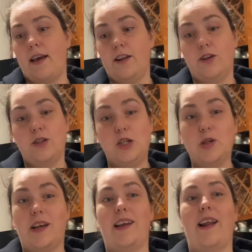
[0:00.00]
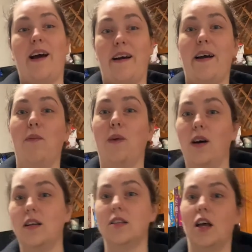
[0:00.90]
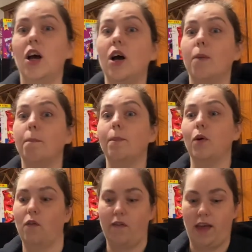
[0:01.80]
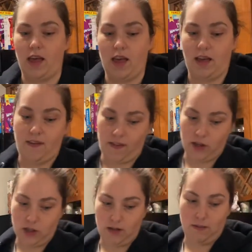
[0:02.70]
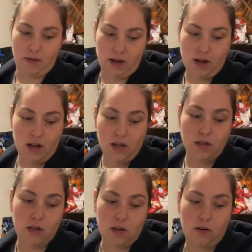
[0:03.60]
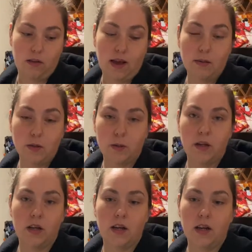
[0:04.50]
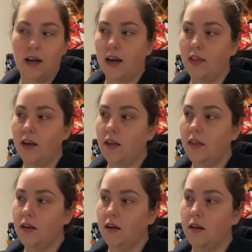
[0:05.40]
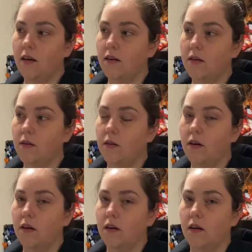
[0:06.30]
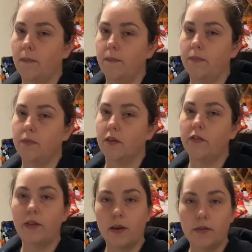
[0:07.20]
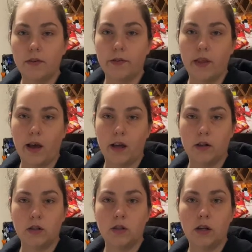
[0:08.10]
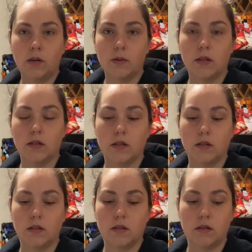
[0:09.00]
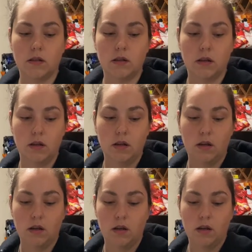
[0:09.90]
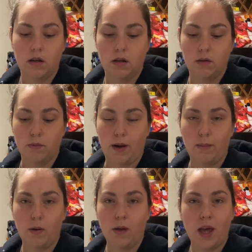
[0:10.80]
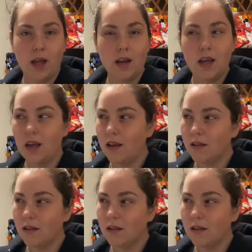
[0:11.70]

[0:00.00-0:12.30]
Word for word: energy drink, and I was moving in the gym. So that was pretty good. I think the um, flavor for that energy drink was rainbow candy,